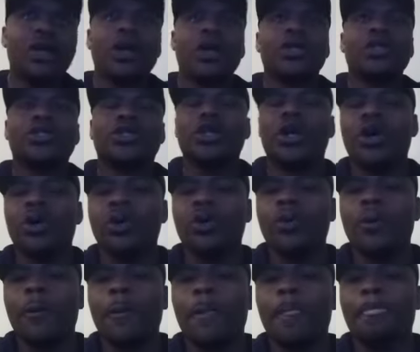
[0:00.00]

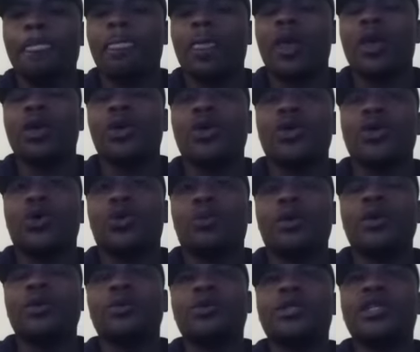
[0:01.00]
So we
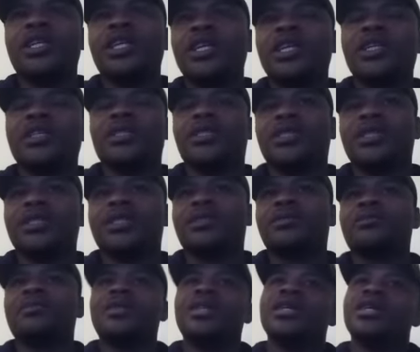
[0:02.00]
will need to
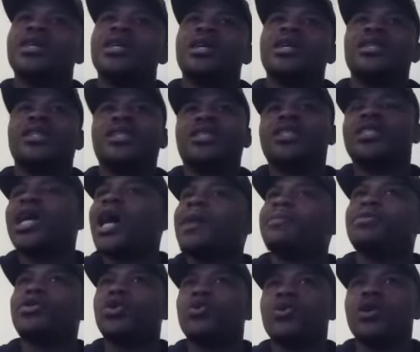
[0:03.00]
to
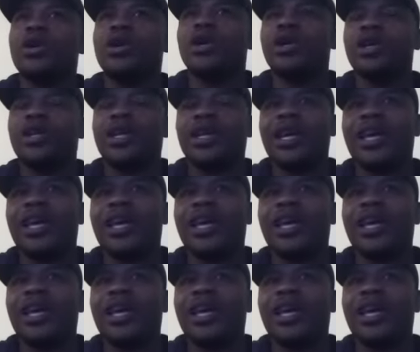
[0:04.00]
stop the run.